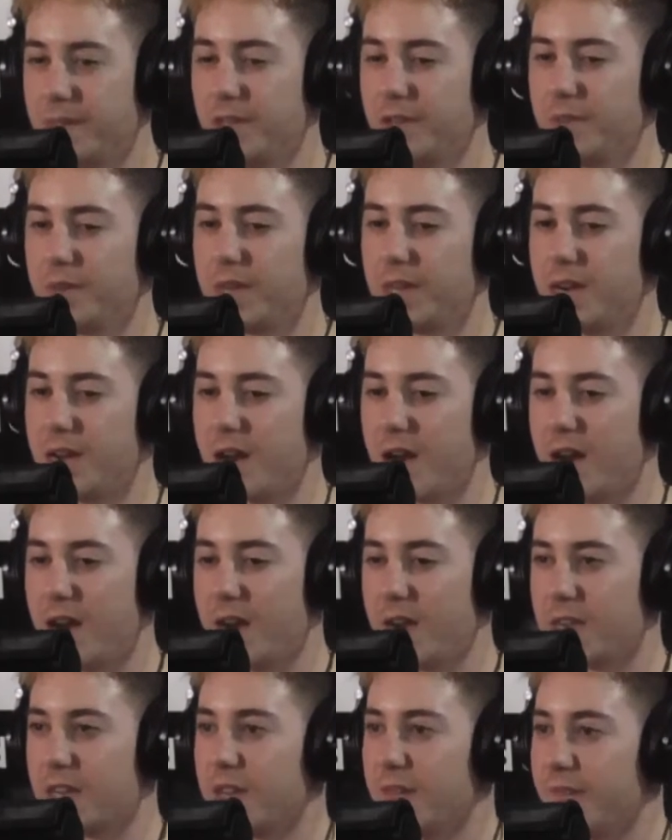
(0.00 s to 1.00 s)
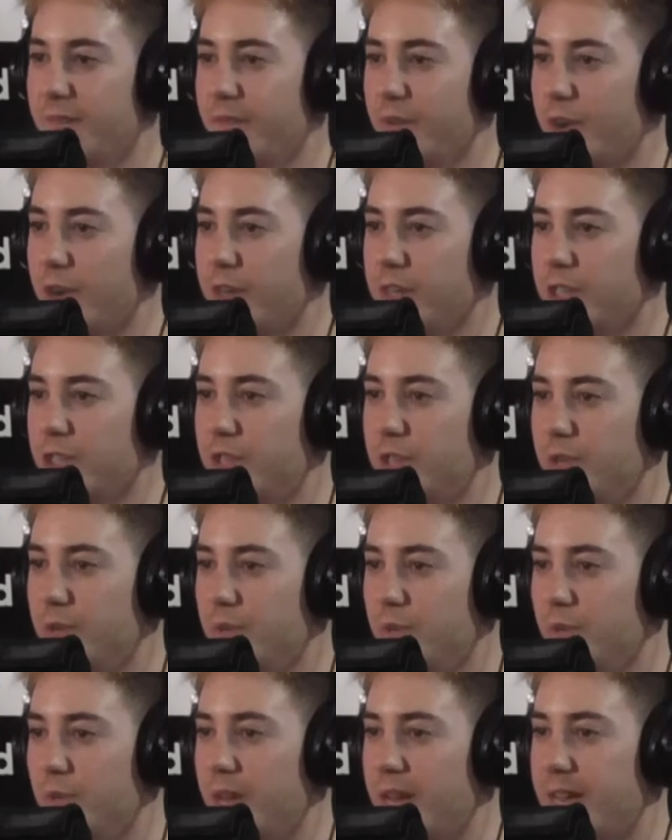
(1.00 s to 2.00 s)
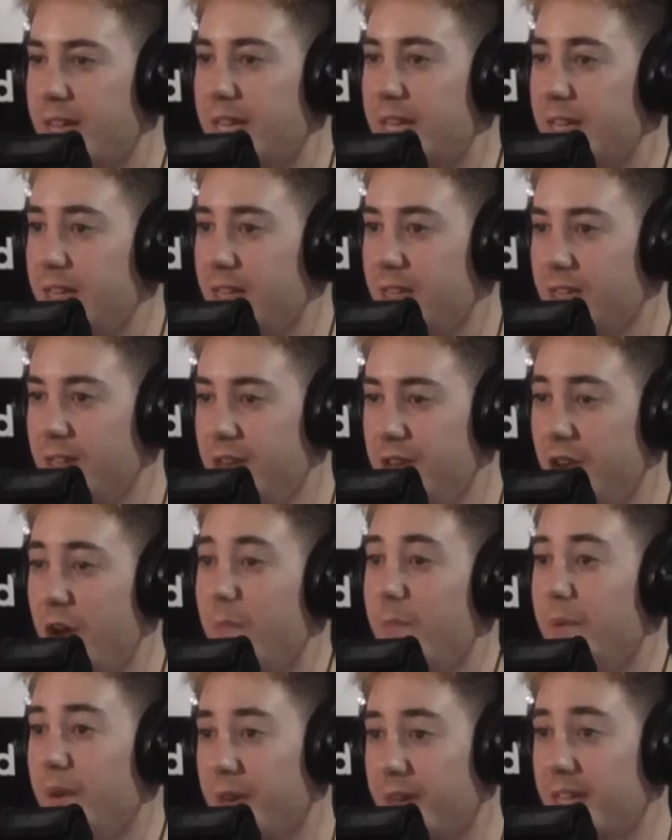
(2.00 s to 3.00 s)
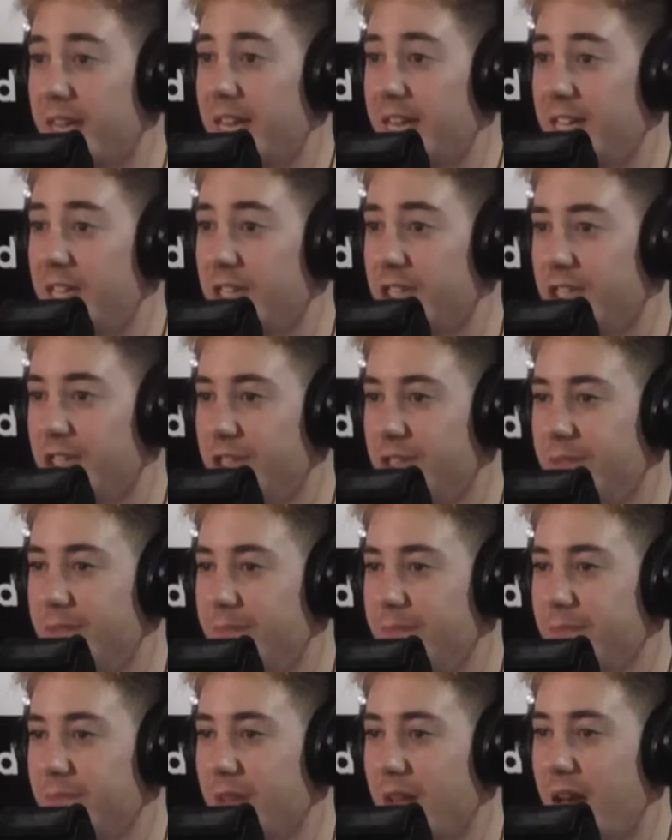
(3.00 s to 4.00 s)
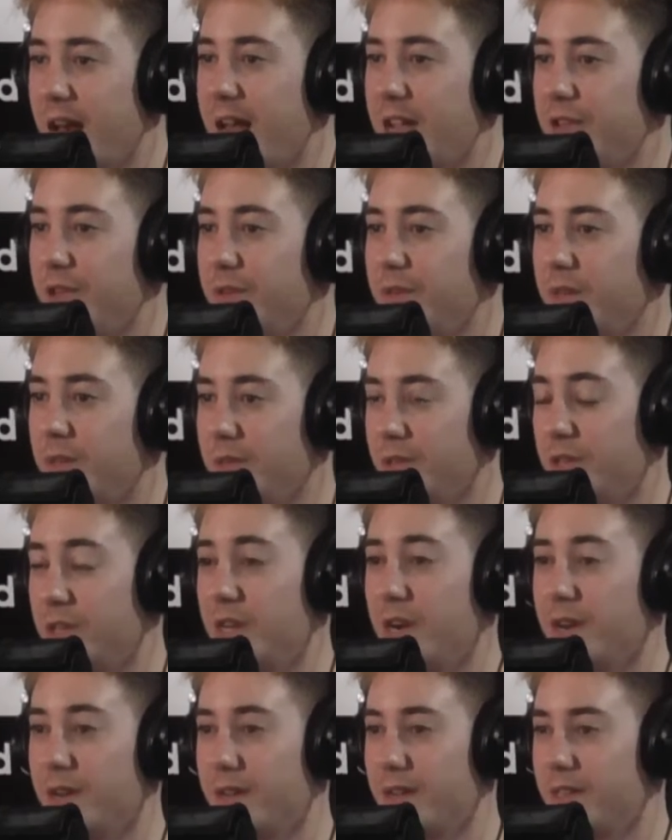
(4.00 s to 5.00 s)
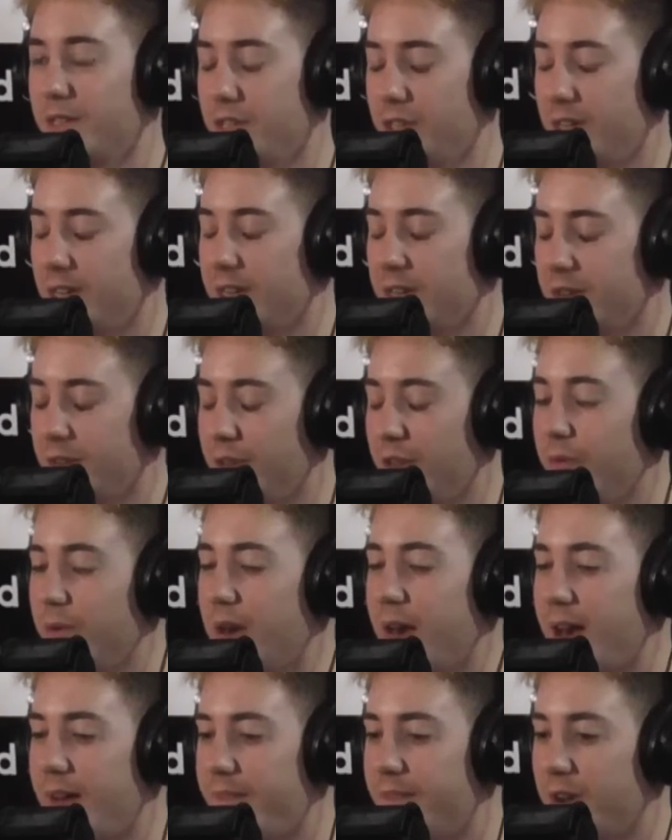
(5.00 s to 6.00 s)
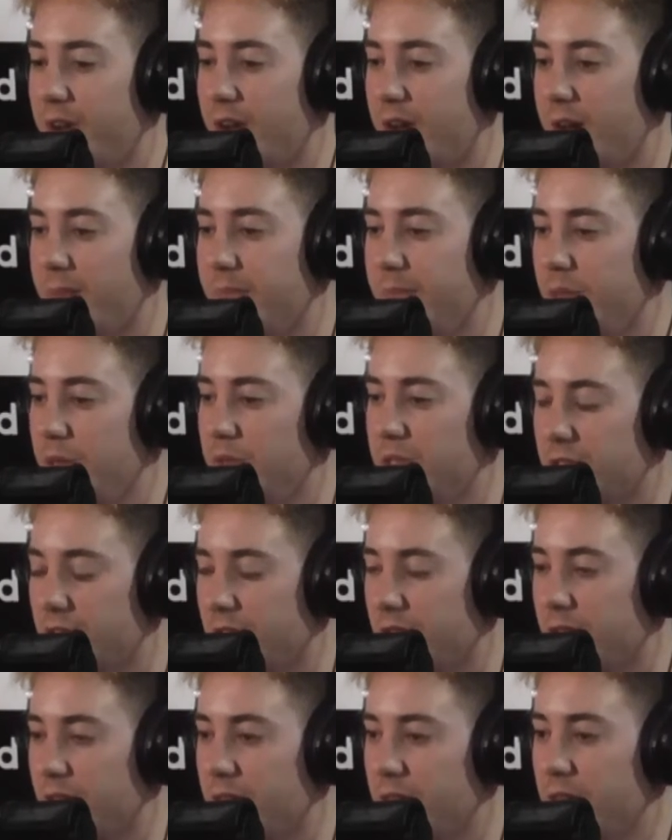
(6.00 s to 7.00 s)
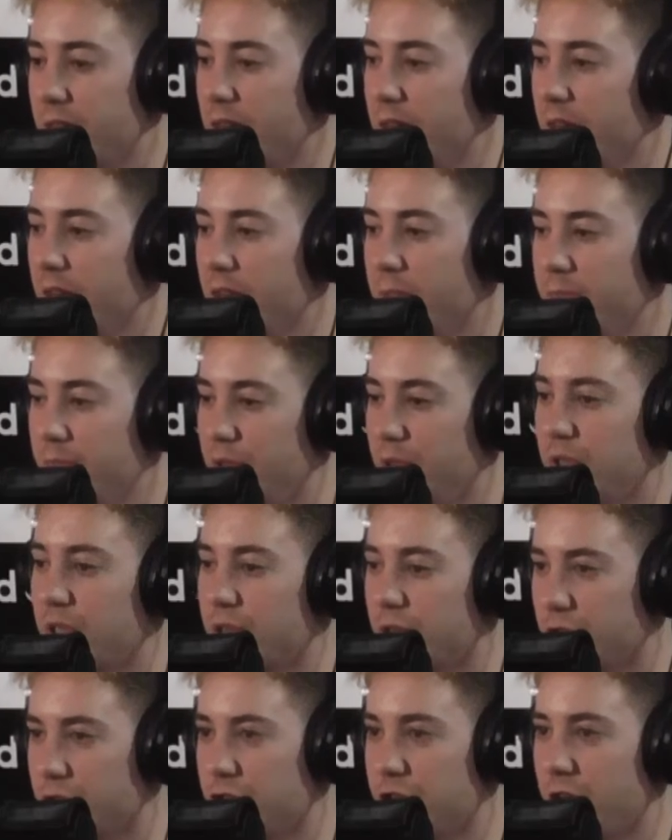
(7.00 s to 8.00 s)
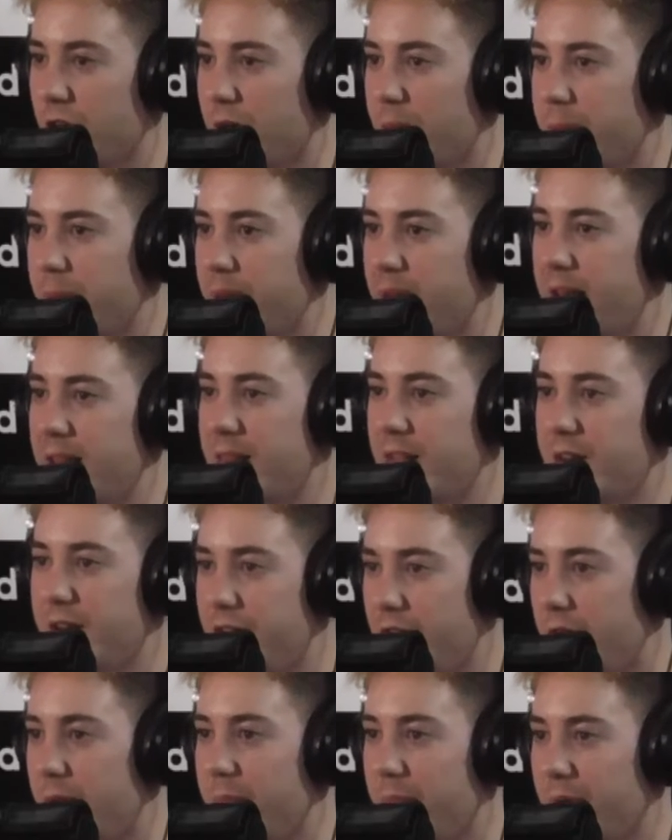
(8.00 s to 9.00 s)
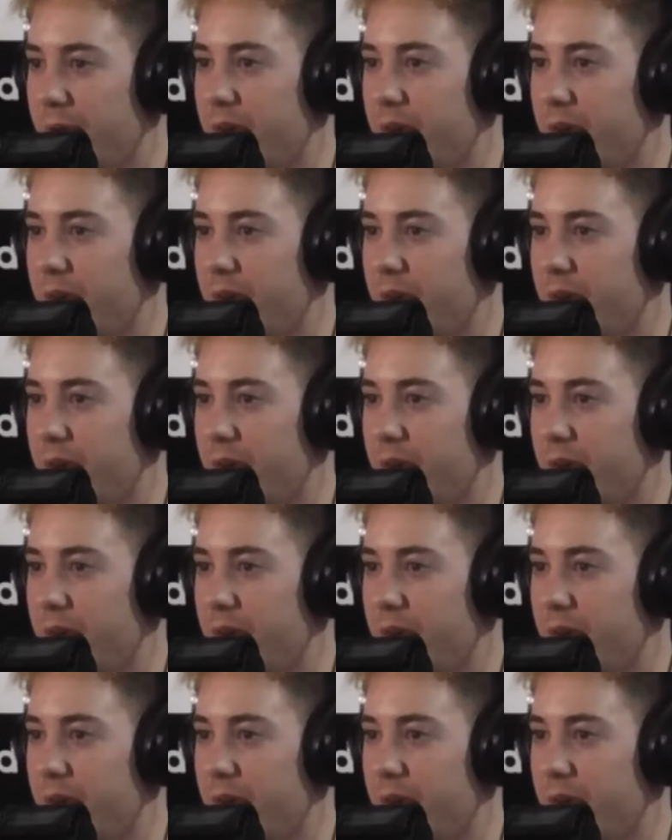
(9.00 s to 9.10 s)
You can convert to like number keys, and you have musical sharp, and then number.